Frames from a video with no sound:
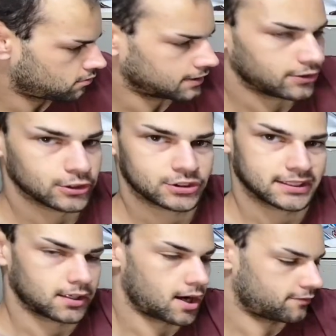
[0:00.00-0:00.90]
It literally looks like
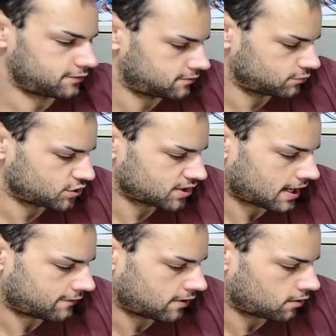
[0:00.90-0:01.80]
a coffin, which is
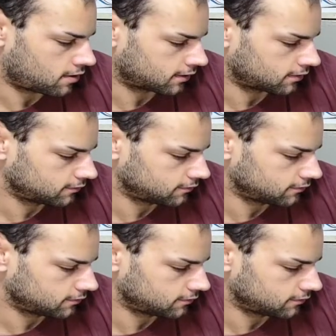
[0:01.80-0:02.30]
kind of ironic.